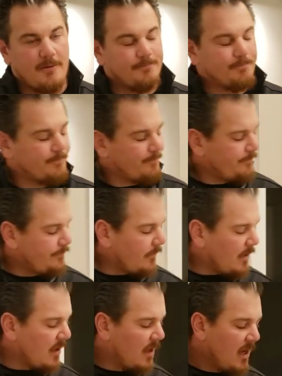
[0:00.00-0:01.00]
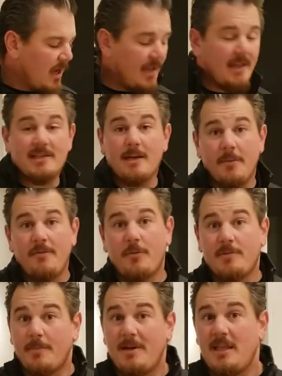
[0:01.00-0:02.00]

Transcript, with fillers: And that's coming from somebody